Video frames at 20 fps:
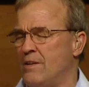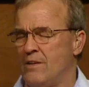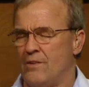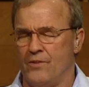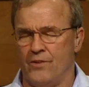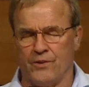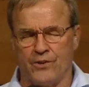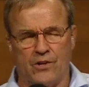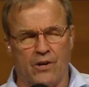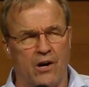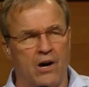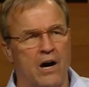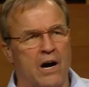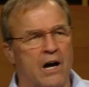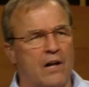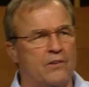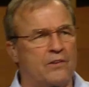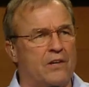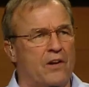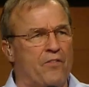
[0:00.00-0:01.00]
the
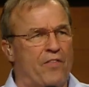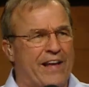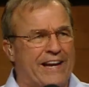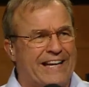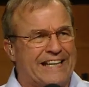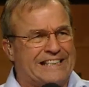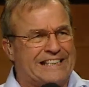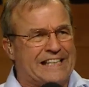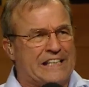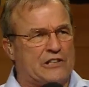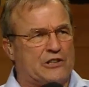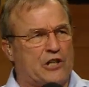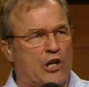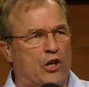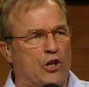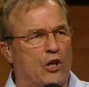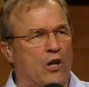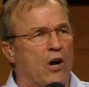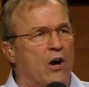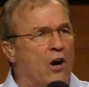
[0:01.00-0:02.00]
God that existed
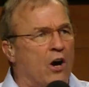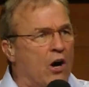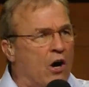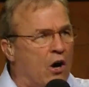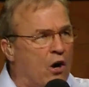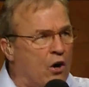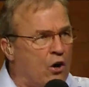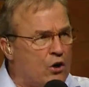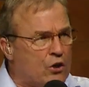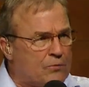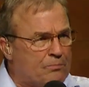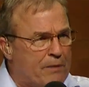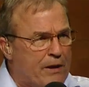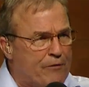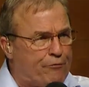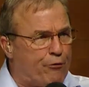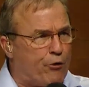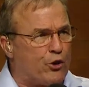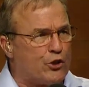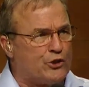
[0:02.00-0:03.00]
long
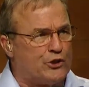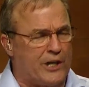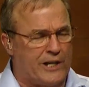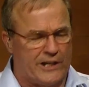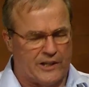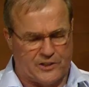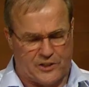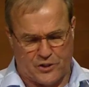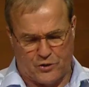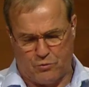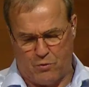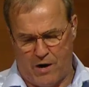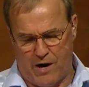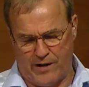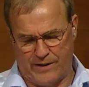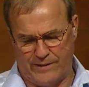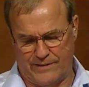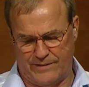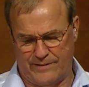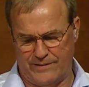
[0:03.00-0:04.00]
before Genesis
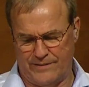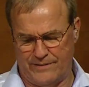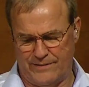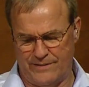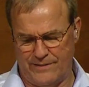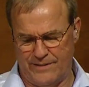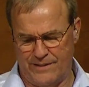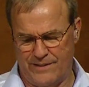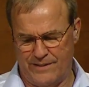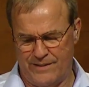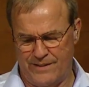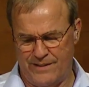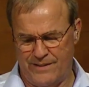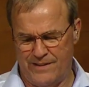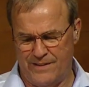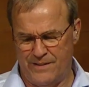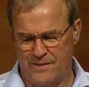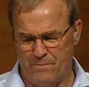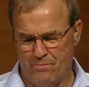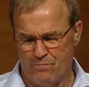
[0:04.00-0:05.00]
1.
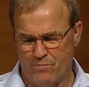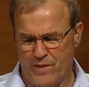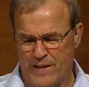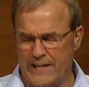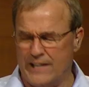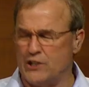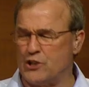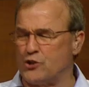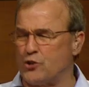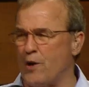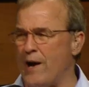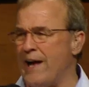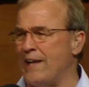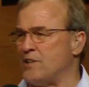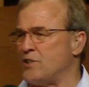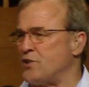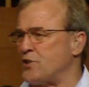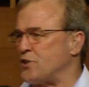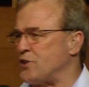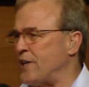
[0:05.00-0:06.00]
He's
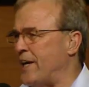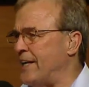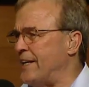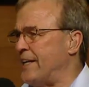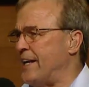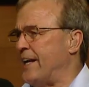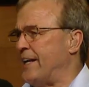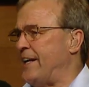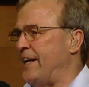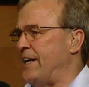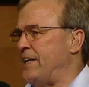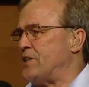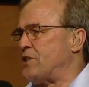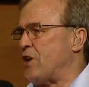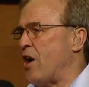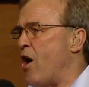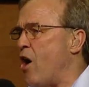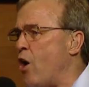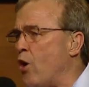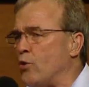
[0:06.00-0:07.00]
transcendent, He's
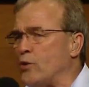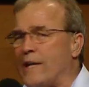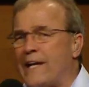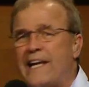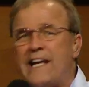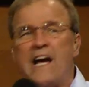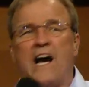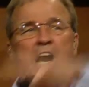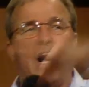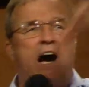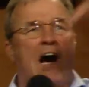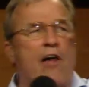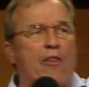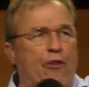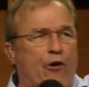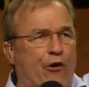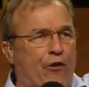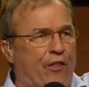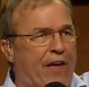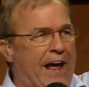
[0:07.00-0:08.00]
wholly
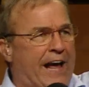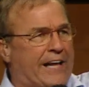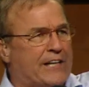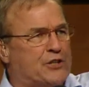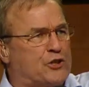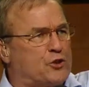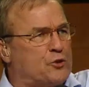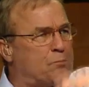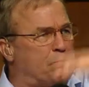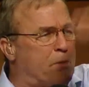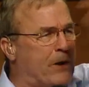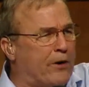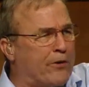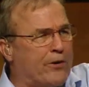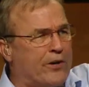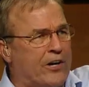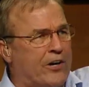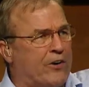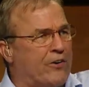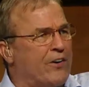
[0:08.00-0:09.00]
other than,
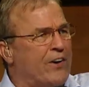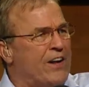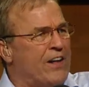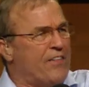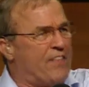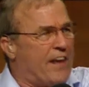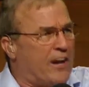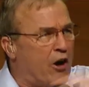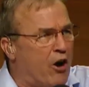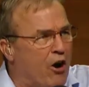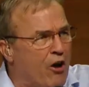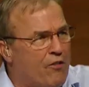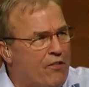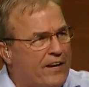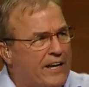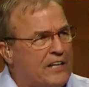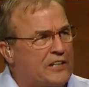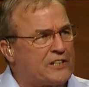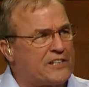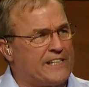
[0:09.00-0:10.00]
superior than all
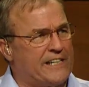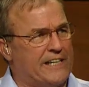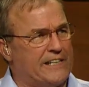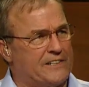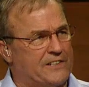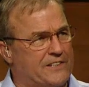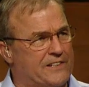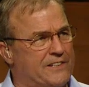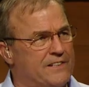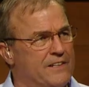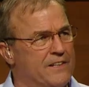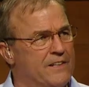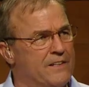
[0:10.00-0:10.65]
that exists.